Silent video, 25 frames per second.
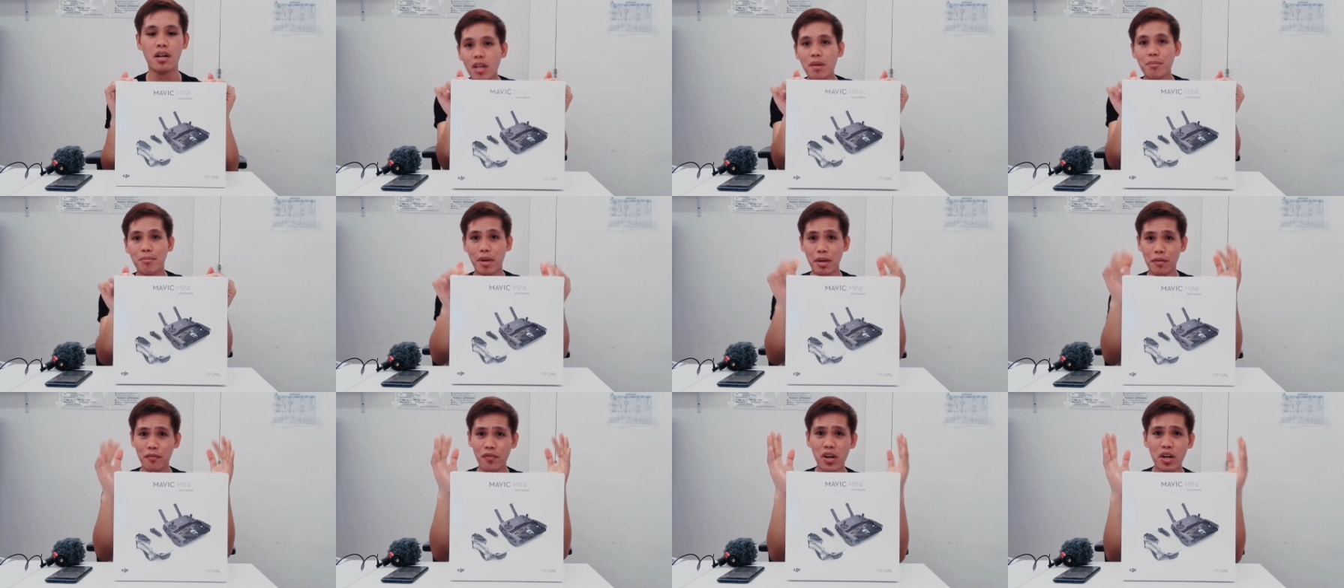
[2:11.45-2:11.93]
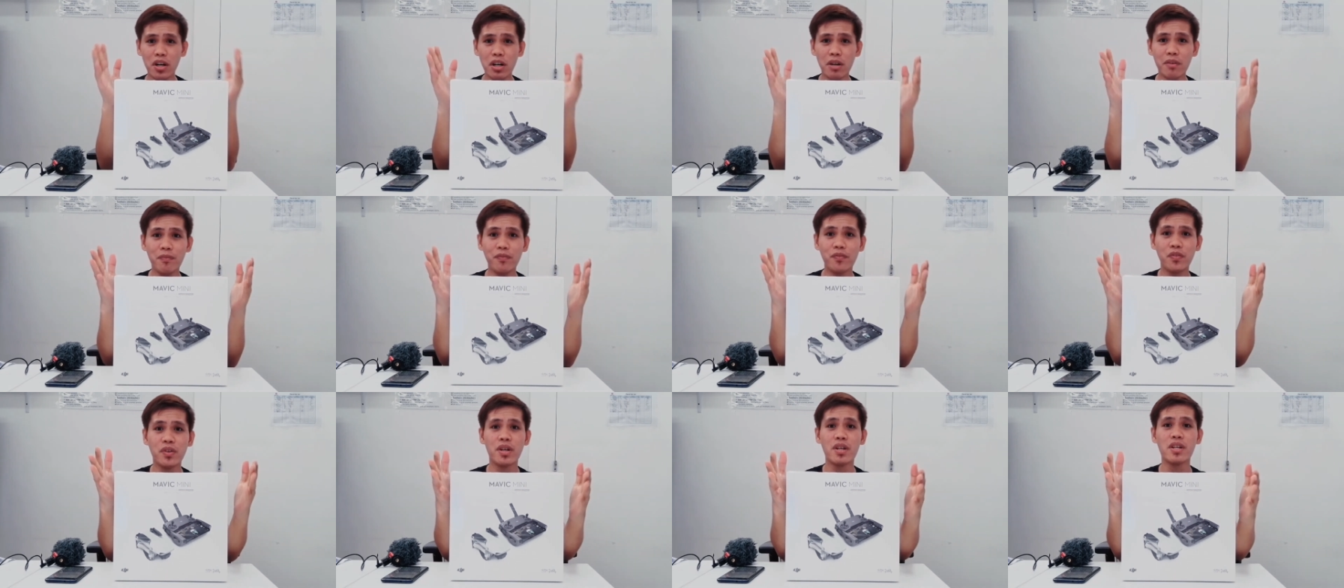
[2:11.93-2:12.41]
My
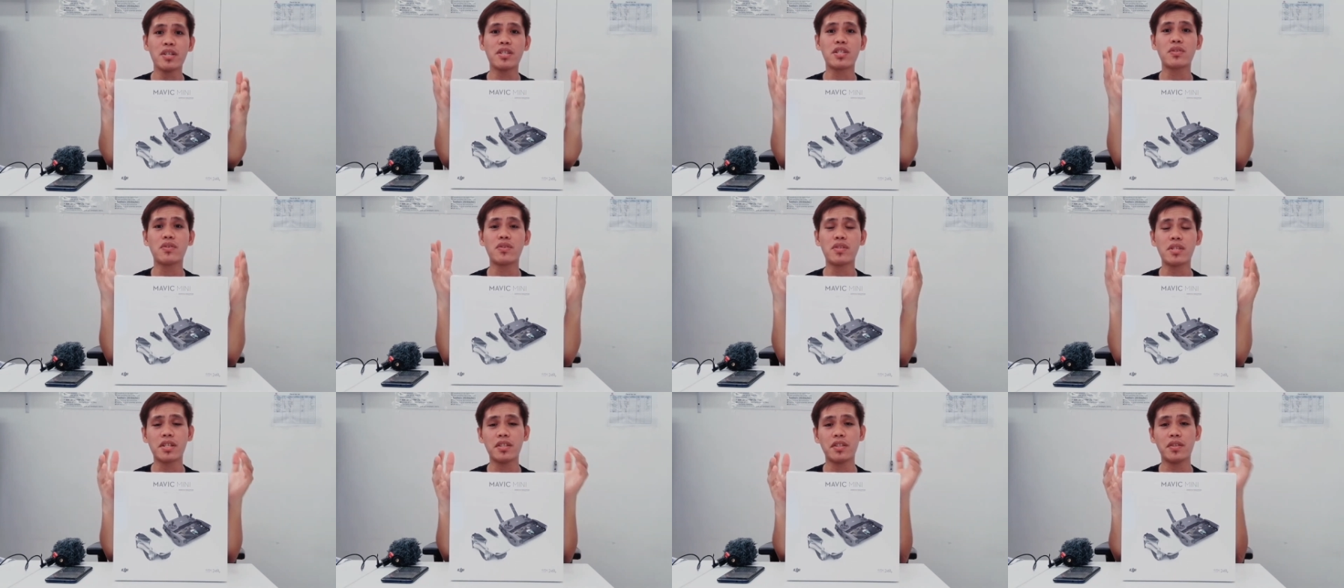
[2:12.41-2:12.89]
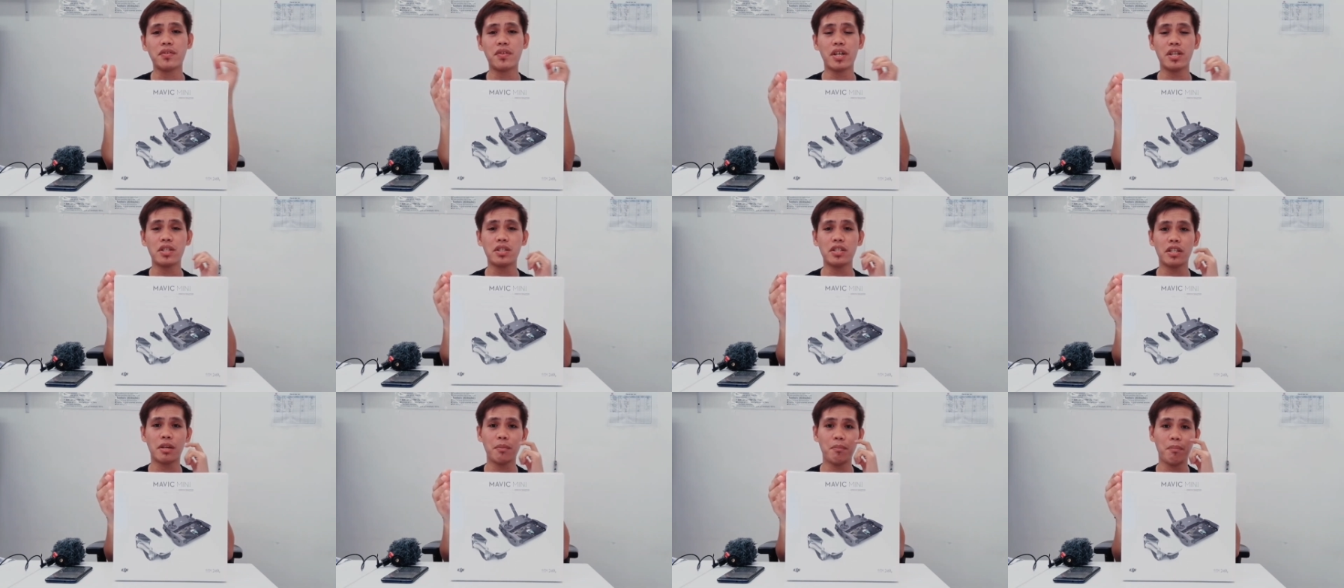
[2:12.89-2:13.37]
very first
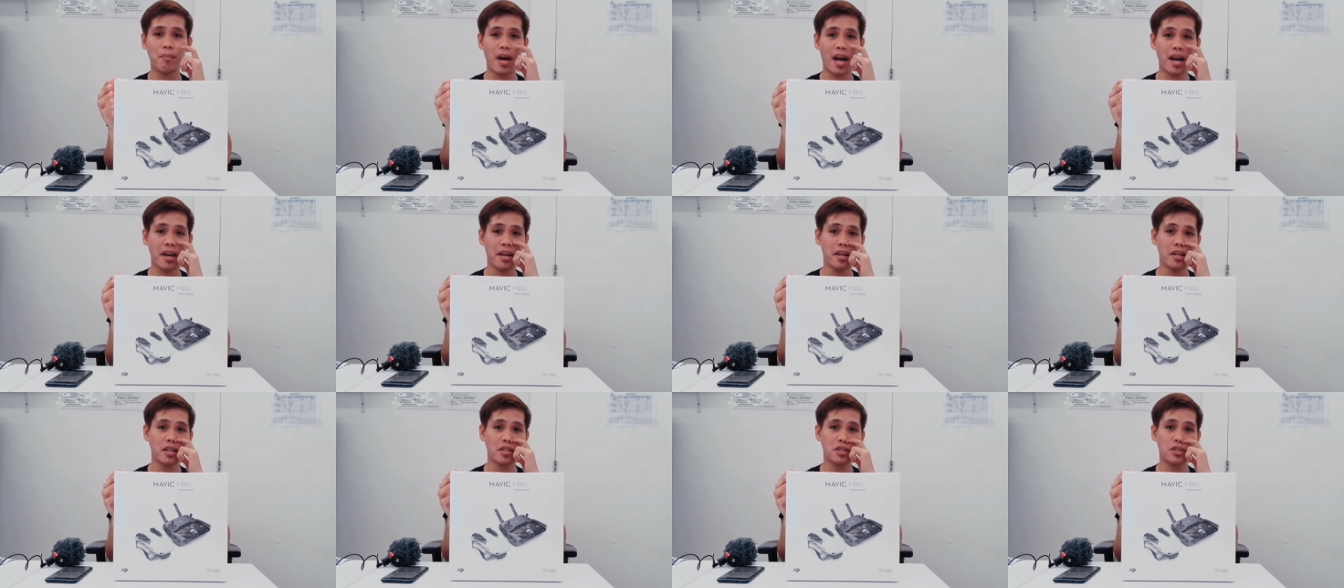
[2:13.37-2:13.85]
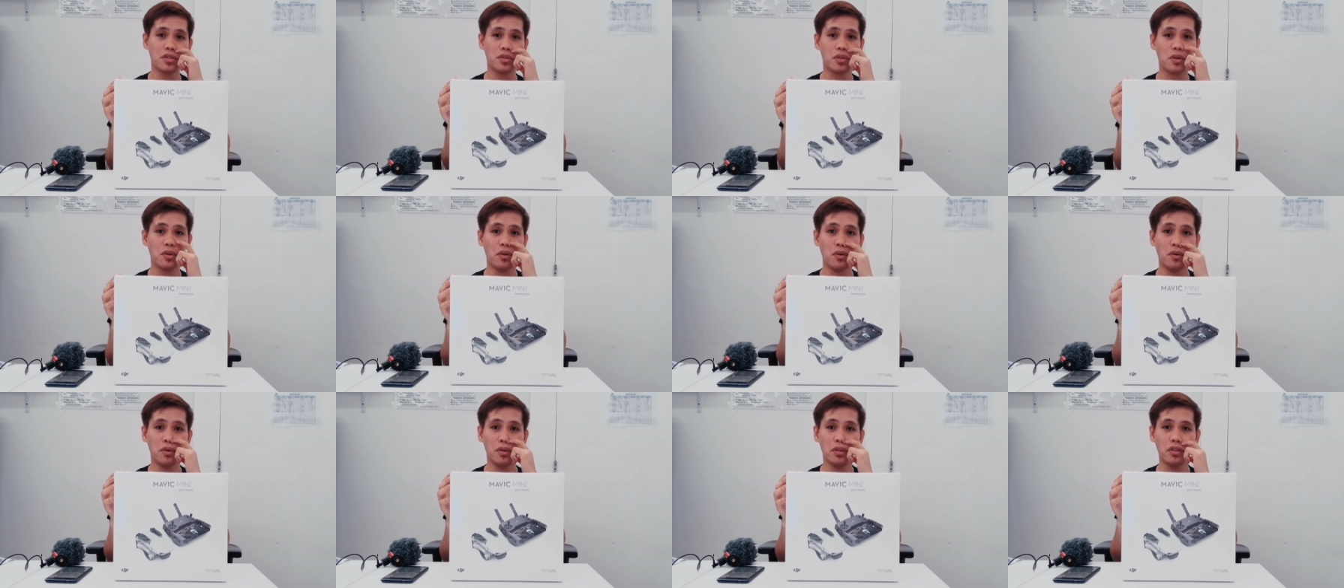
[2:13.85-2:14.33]
consideration in buying a
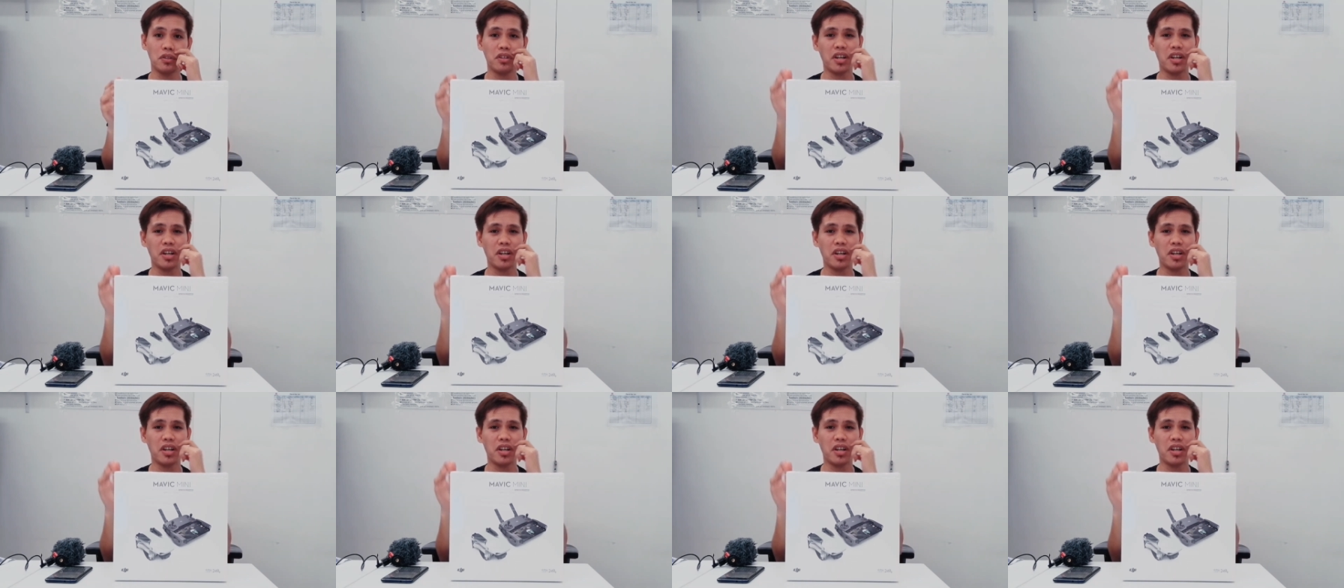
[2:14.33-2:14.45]
drone